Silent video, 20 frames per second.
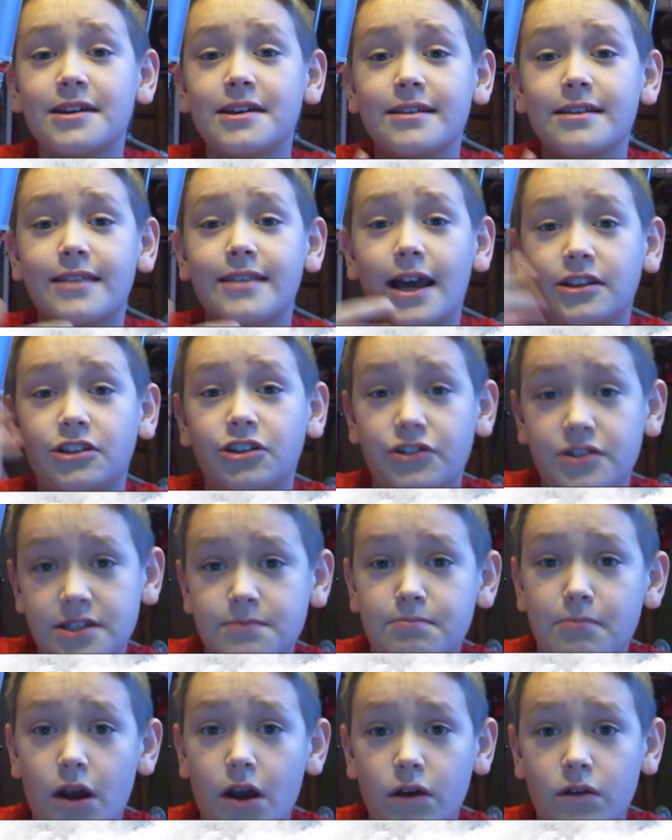that there is
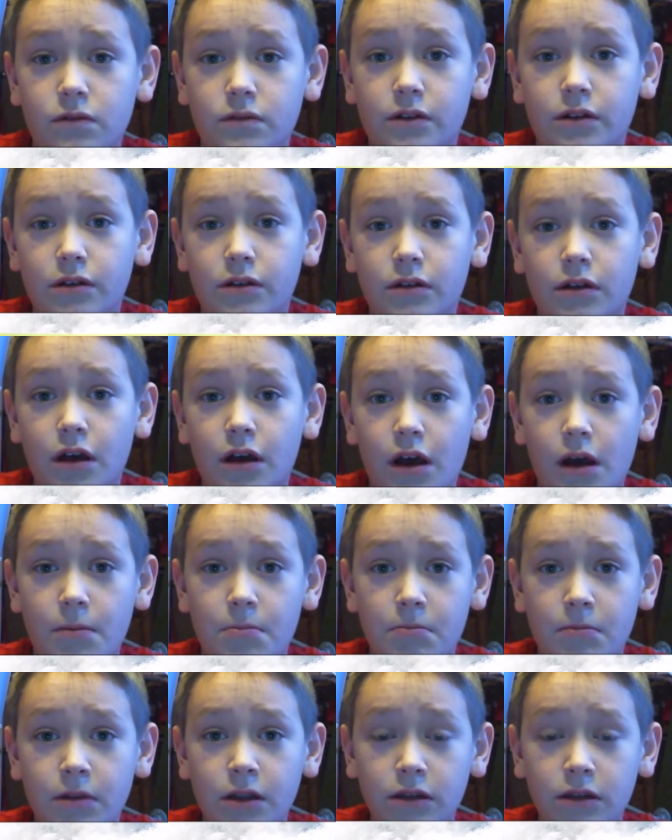mild um,